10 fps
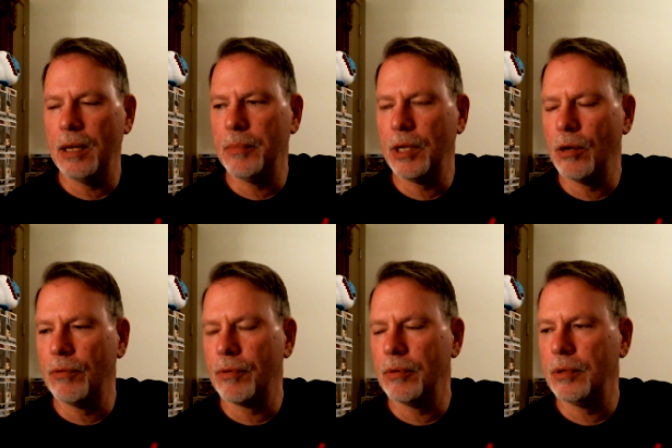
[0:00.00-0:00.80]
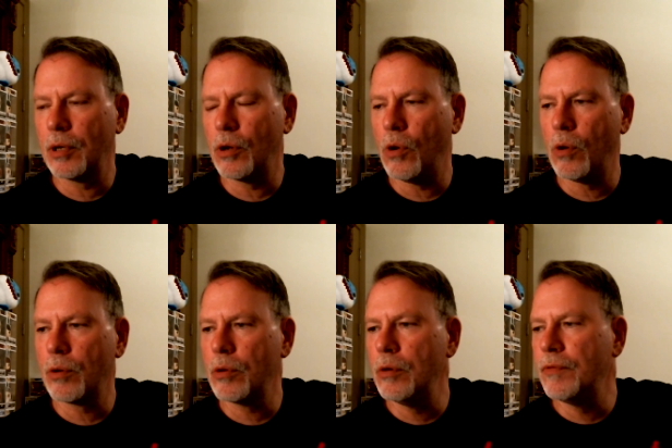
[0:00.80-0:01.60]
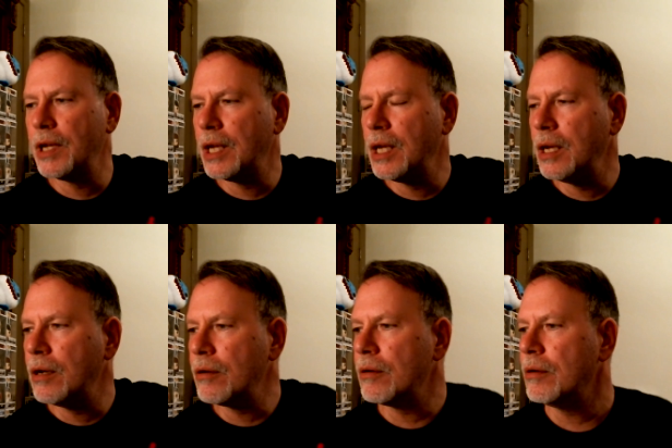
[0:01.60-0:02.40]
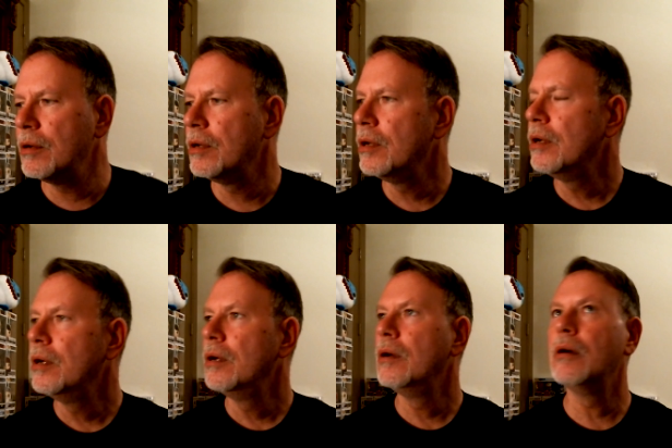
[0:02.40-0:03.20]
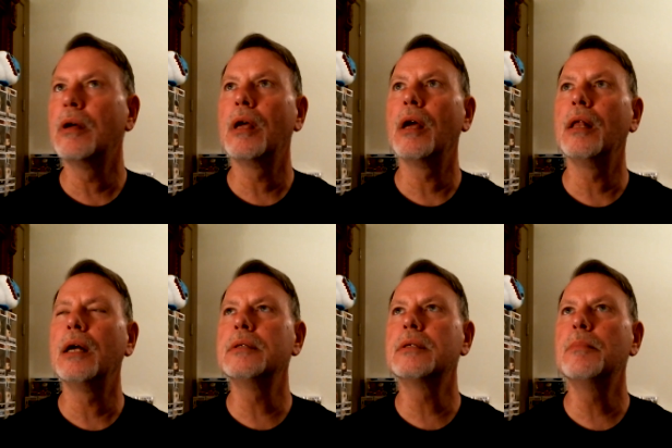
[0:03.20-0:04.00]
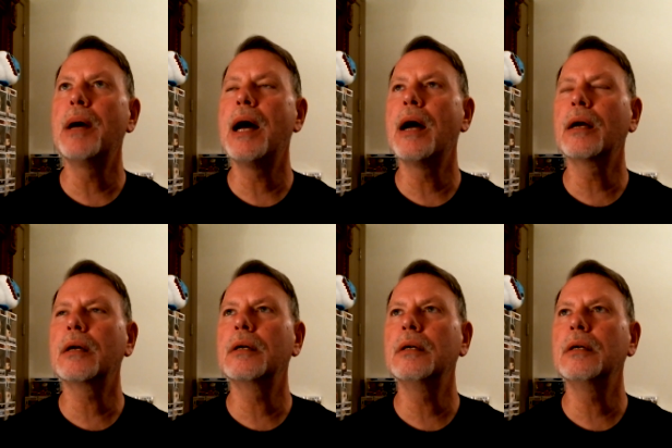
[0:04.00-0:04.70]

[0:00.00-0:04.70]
Let me go from the corner over here. Okay, that's the back.